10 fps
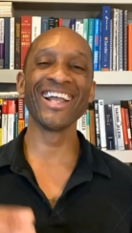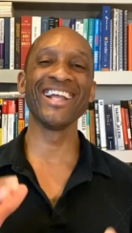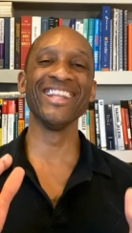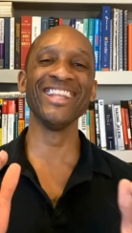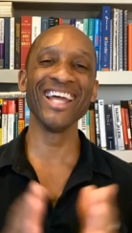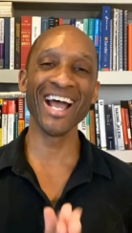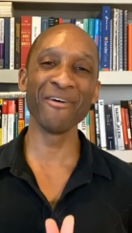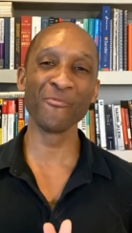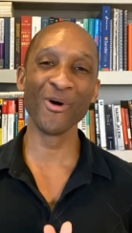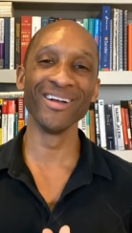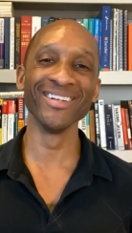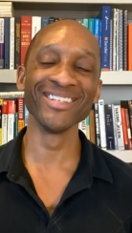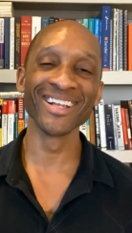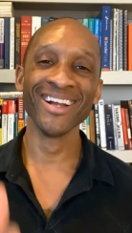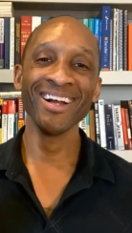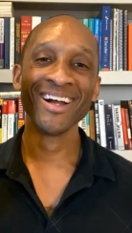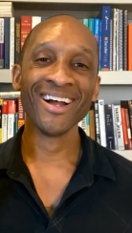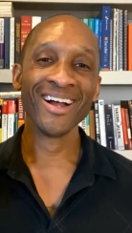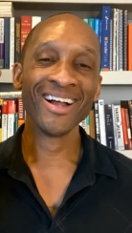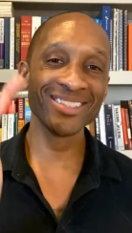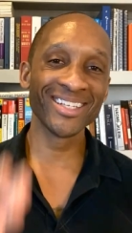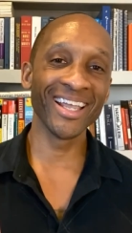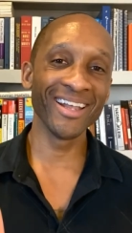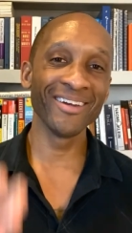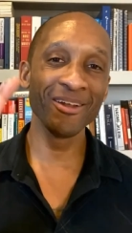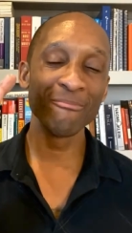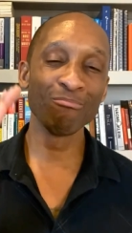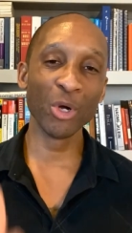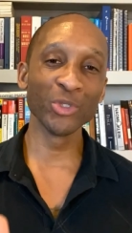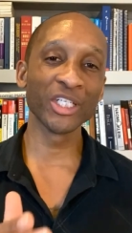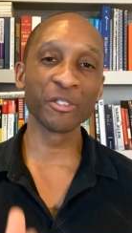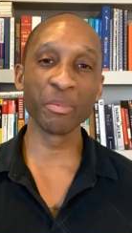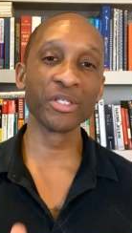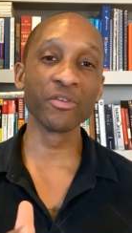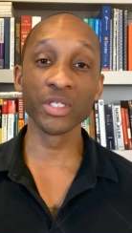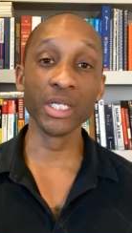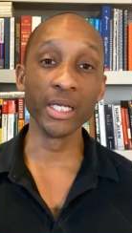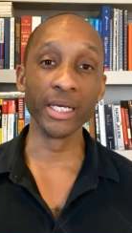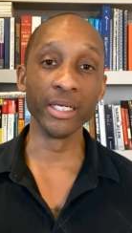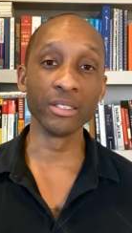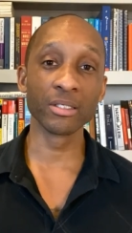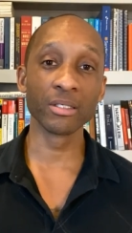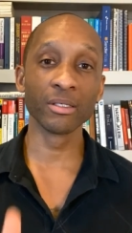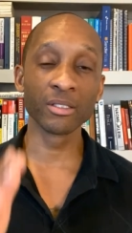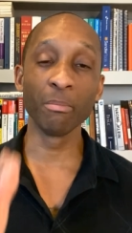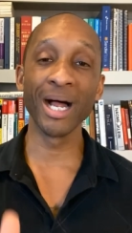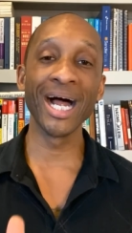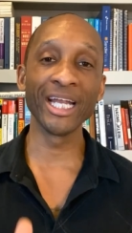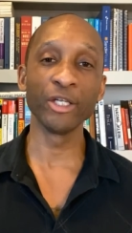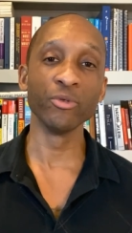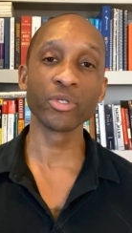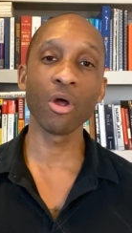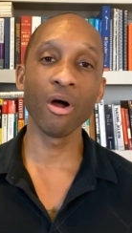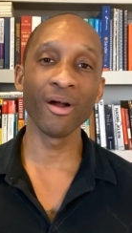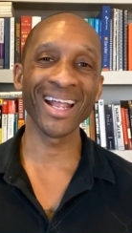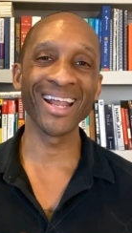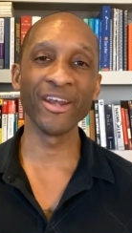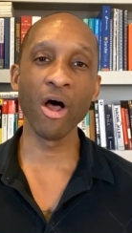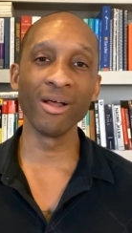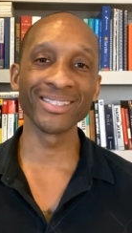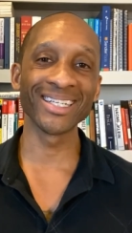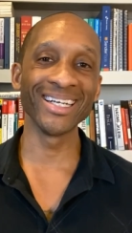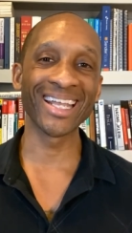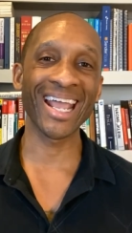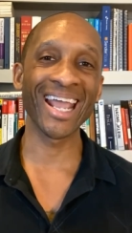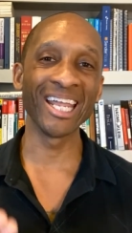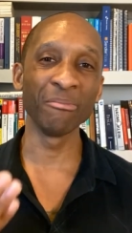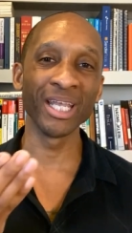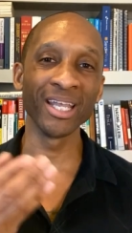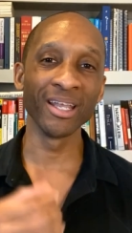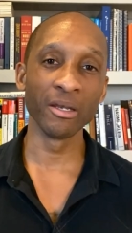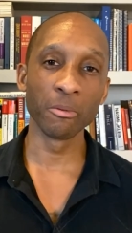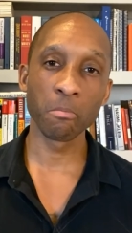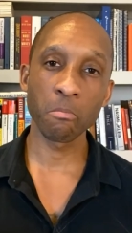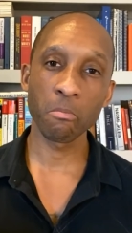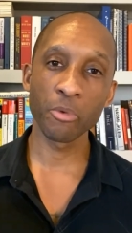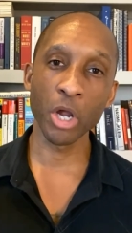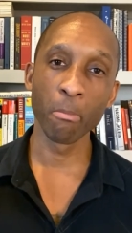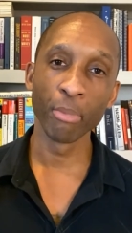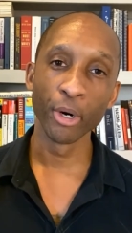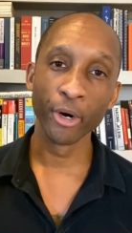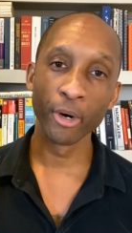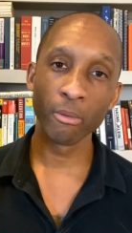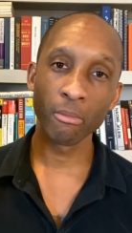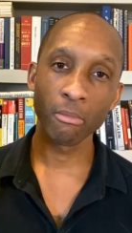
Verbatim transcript: and that was 10 most expensive cities to buy a used car, and Austin came in number